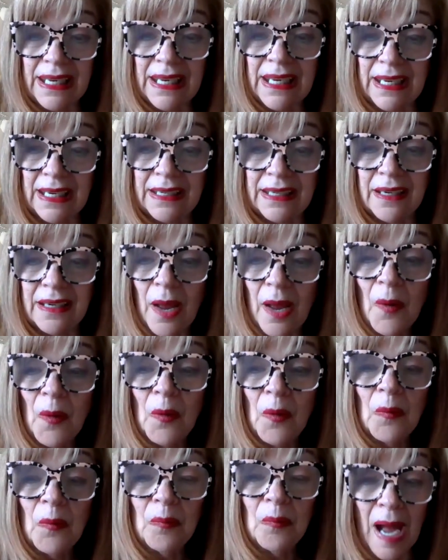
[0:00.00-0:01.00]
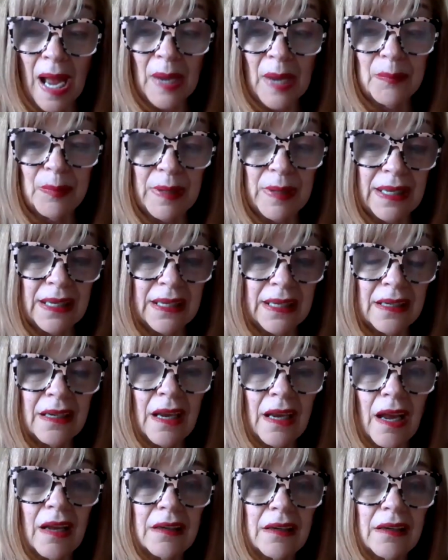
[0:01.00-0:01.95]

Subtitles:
in my being